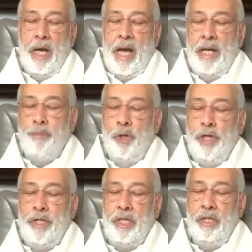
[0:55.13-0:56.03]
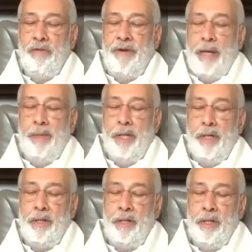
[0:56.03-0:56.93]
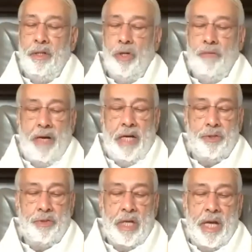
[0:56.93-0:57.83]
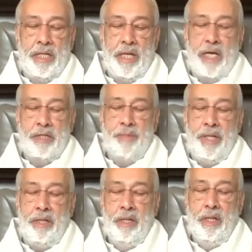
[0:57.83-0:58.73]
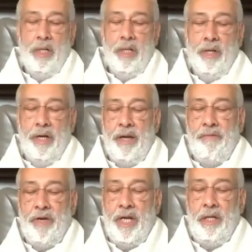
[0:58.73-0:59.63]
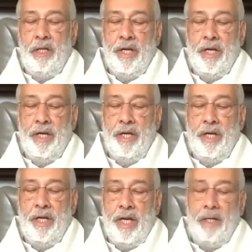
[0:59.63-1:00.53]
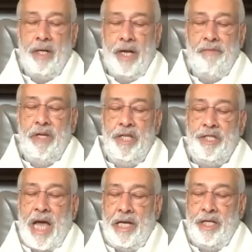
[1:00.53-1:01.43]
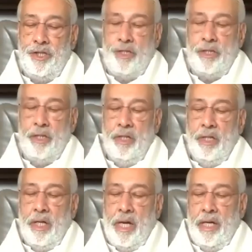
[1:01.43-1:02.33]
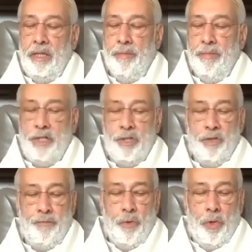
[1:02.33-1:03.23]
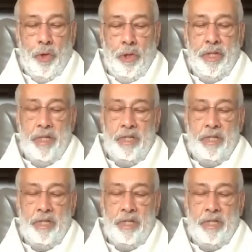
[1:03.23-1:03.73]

and political fiber of our society has been gravely, gravely challenged and in the midst of all this